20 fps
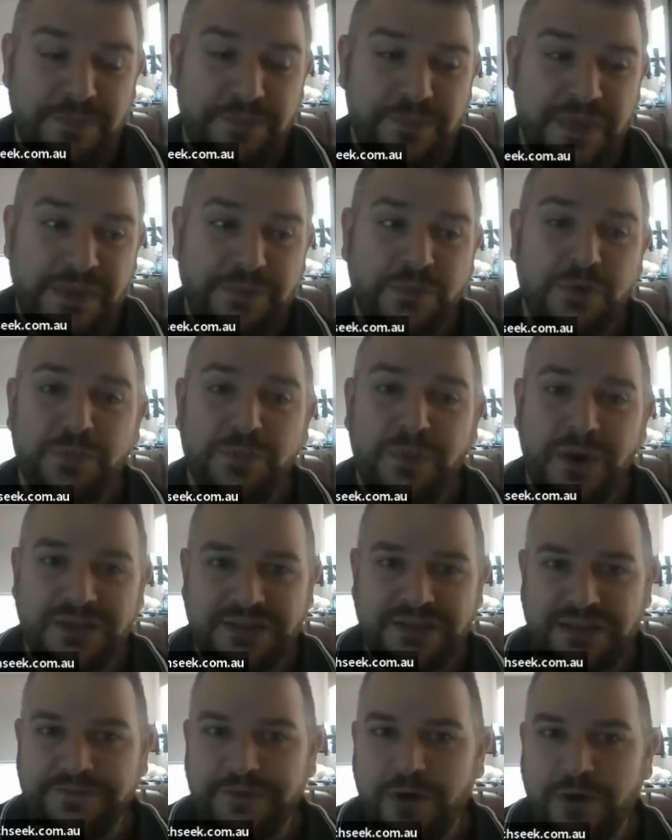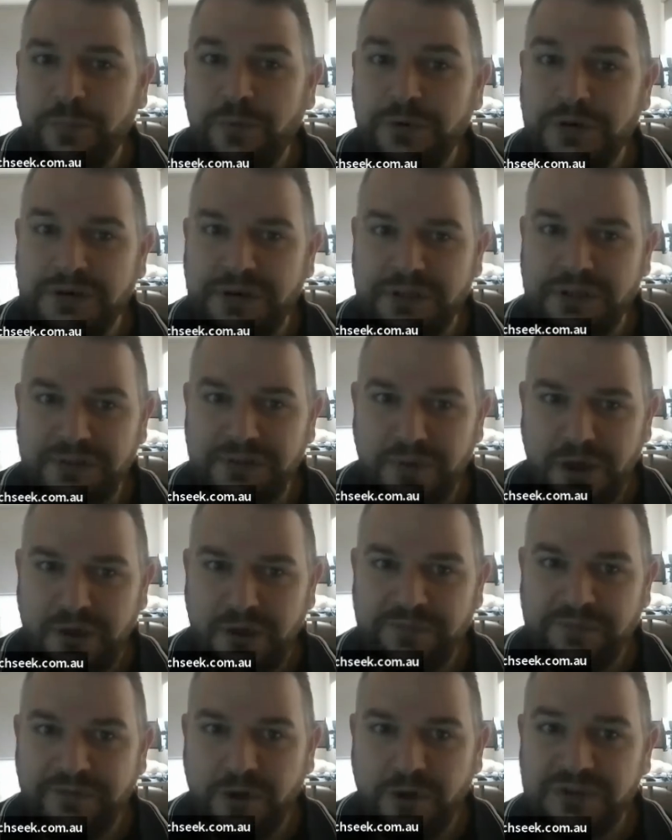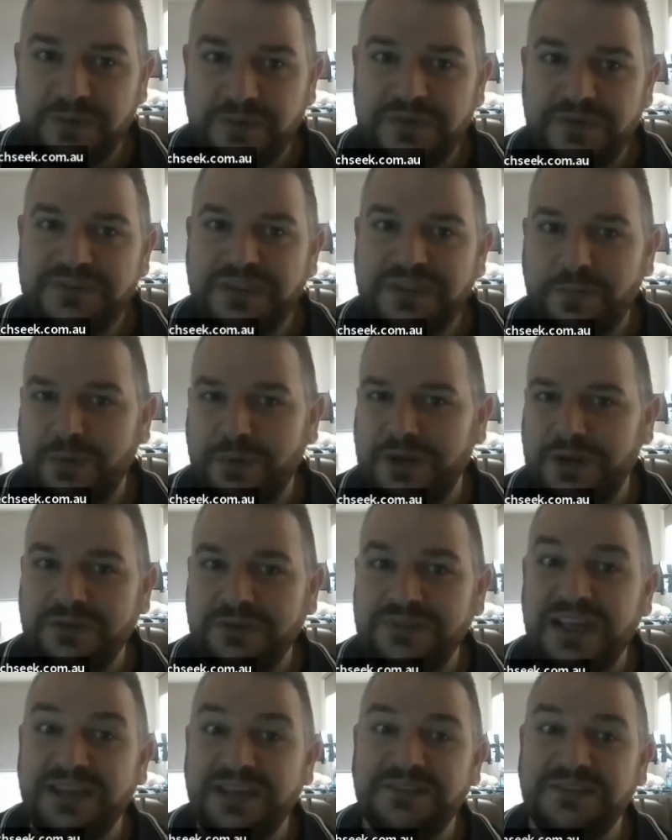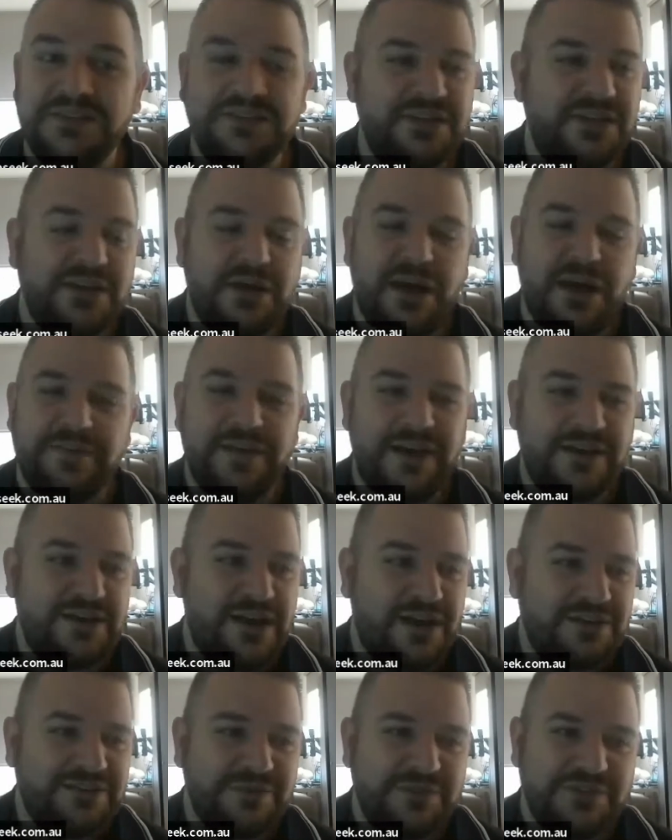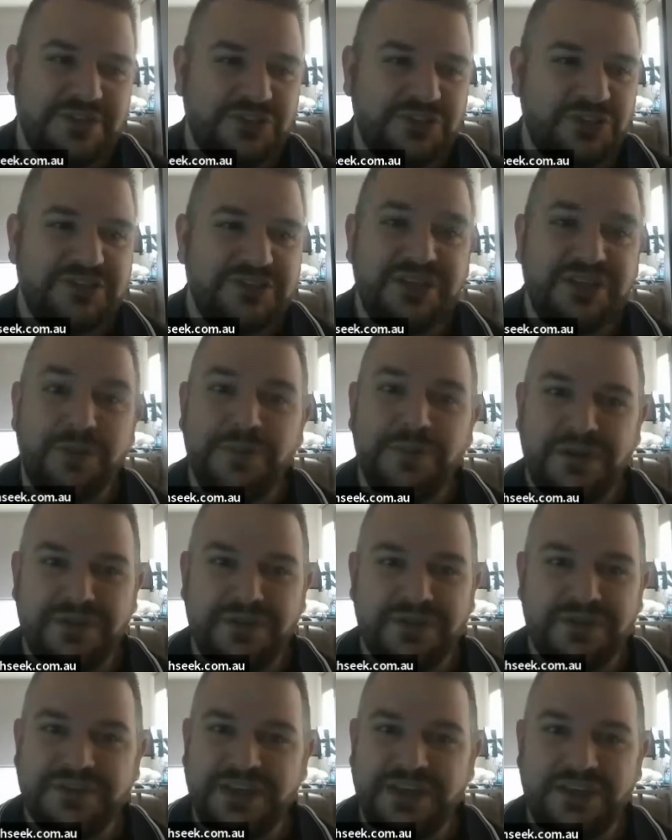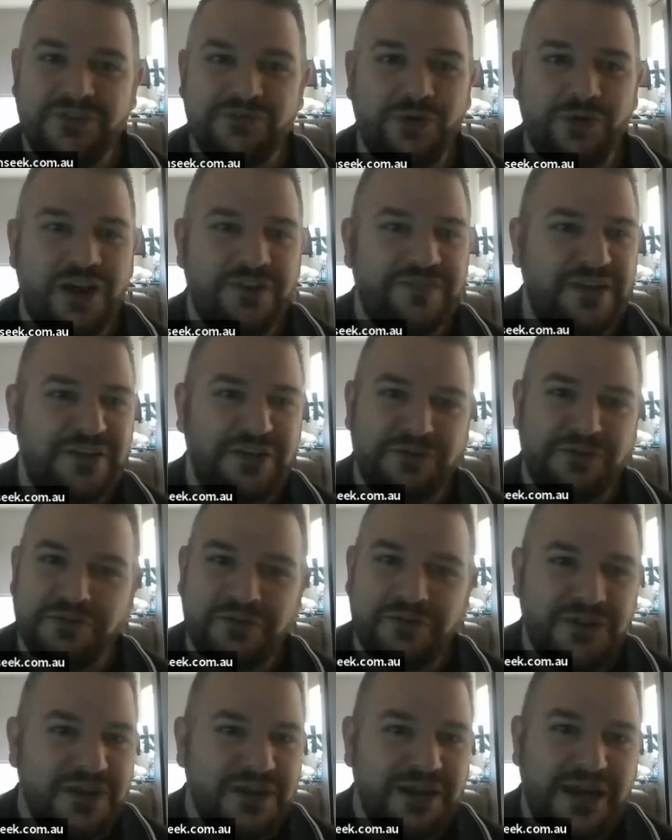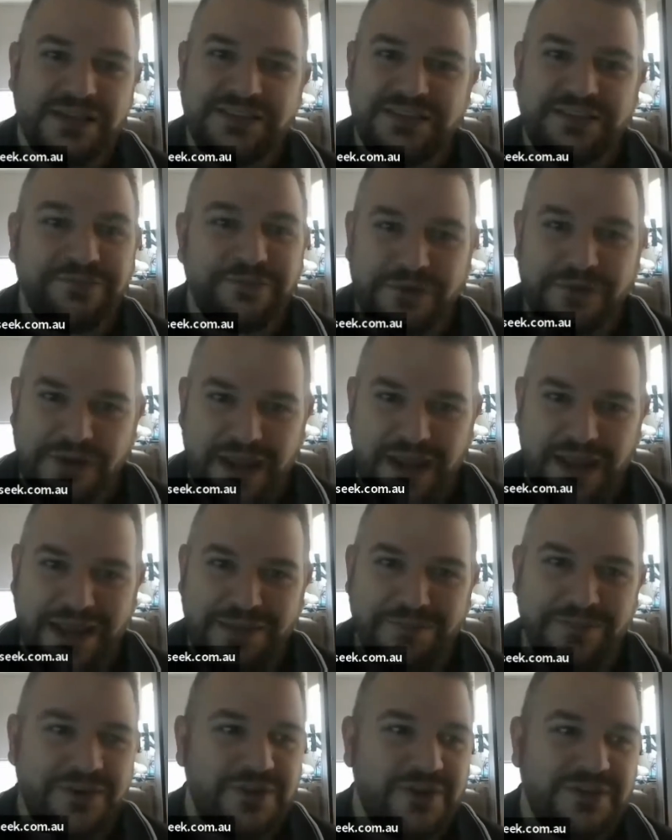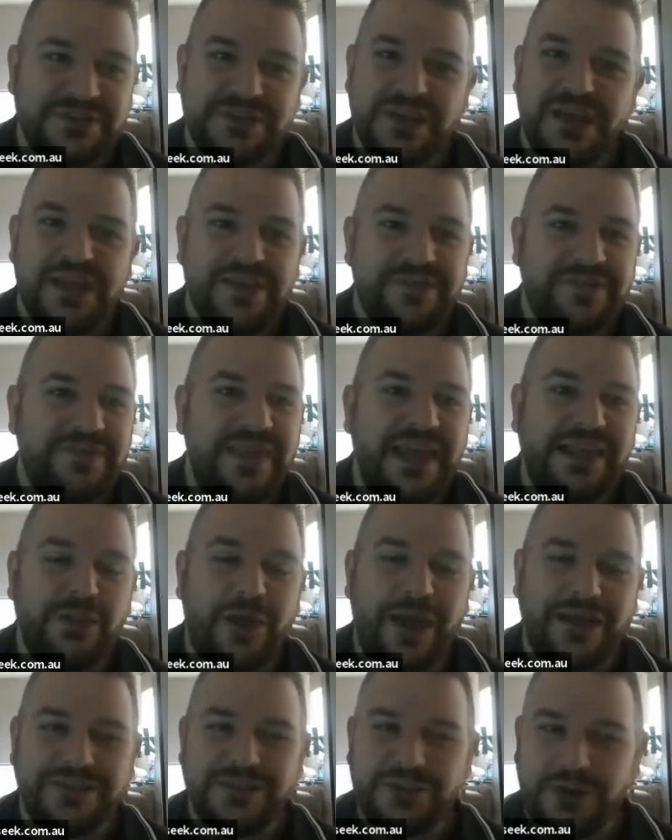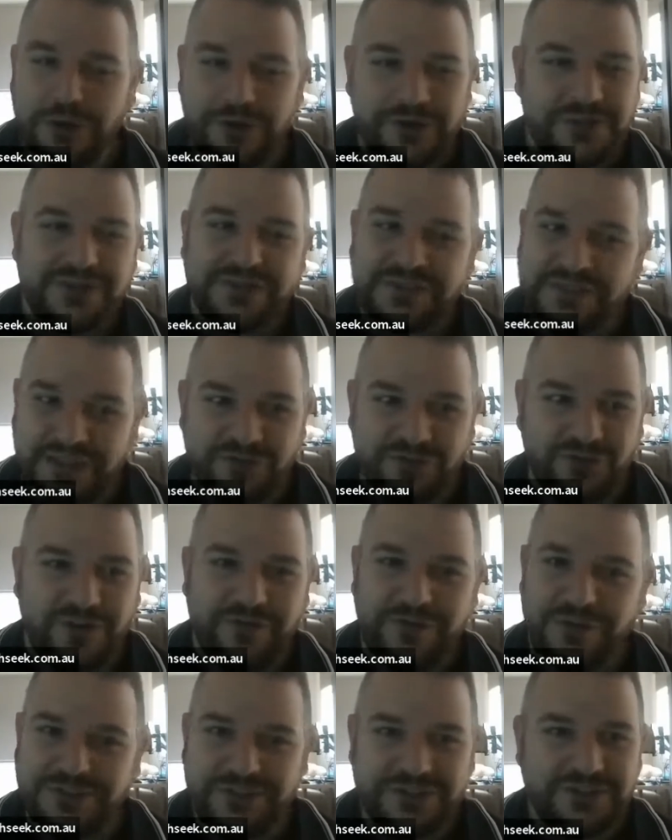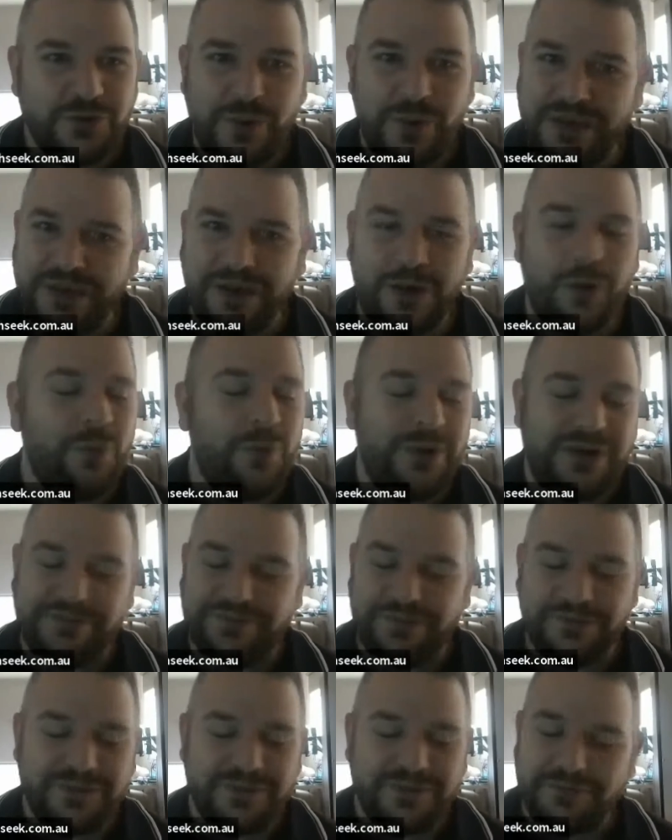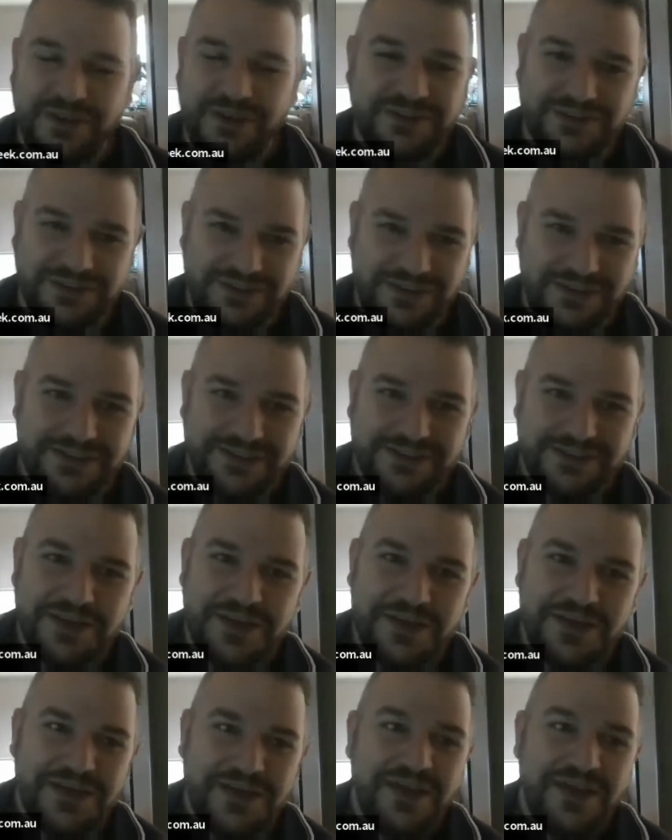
People by default put it in the MyOb folder, but someone else has it. I've had customers that just dump it in the C drive under a different name because they like to go to the C drive because it's quicker, whatever the reason is,